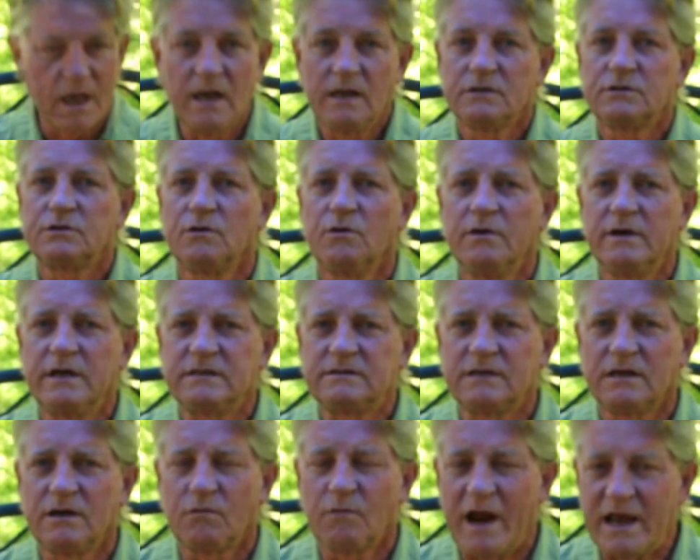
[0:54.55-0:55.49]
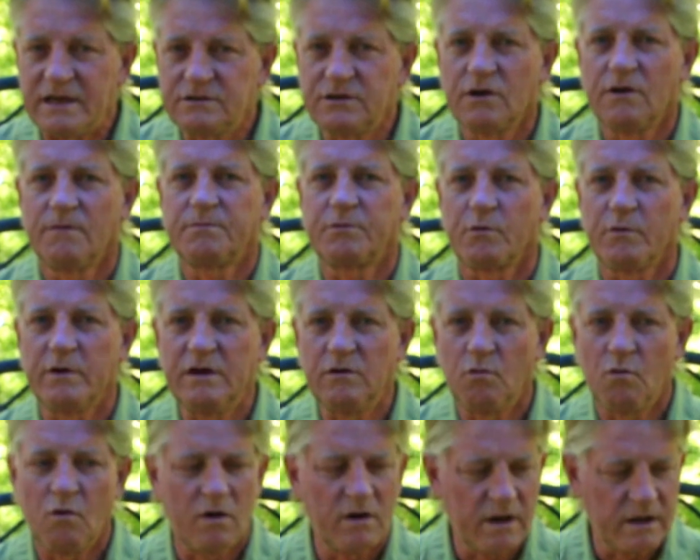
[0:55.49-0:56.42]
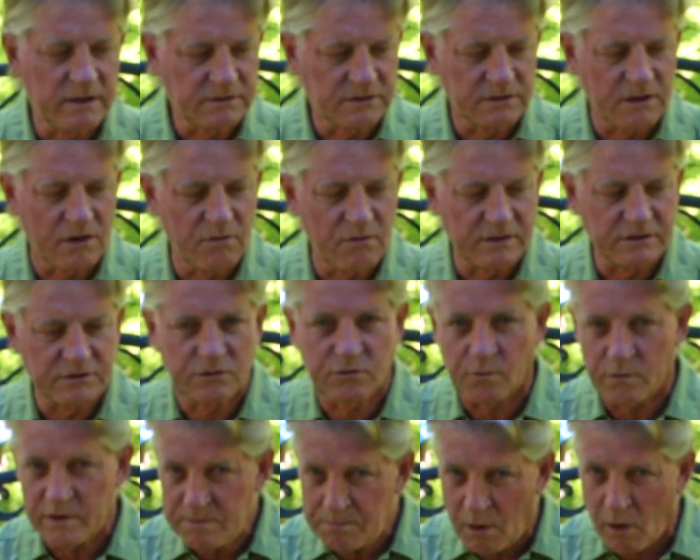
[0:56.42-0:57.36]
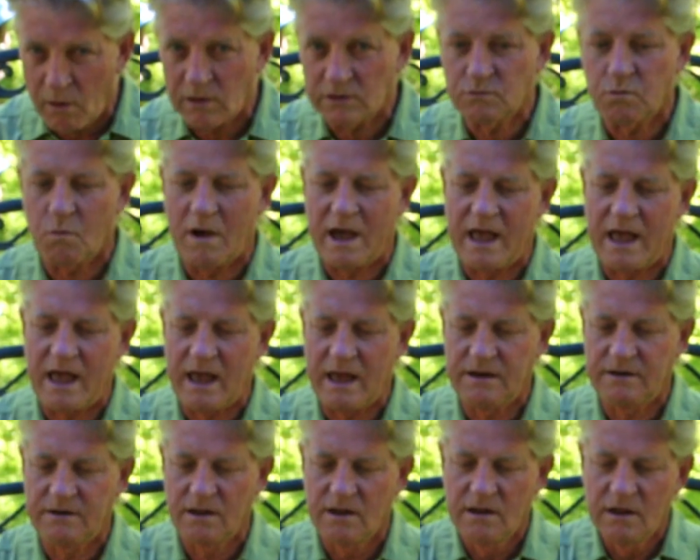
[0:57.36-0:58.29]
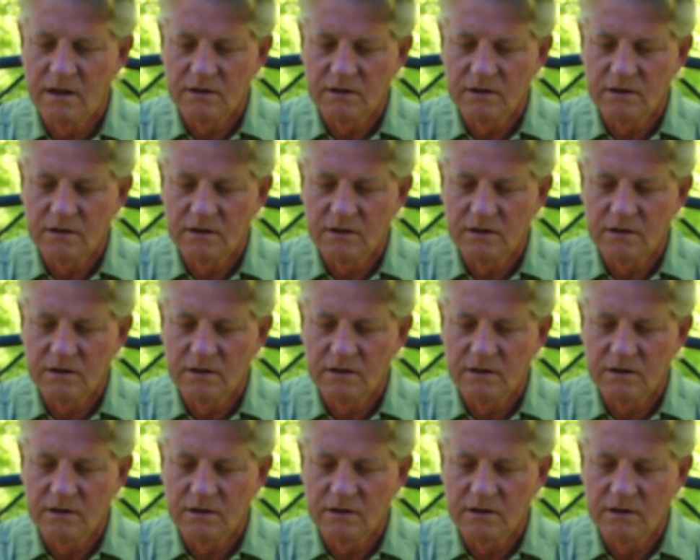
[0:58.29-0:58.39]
So it's a ratio of 3 to 1, so it's 3 parts wine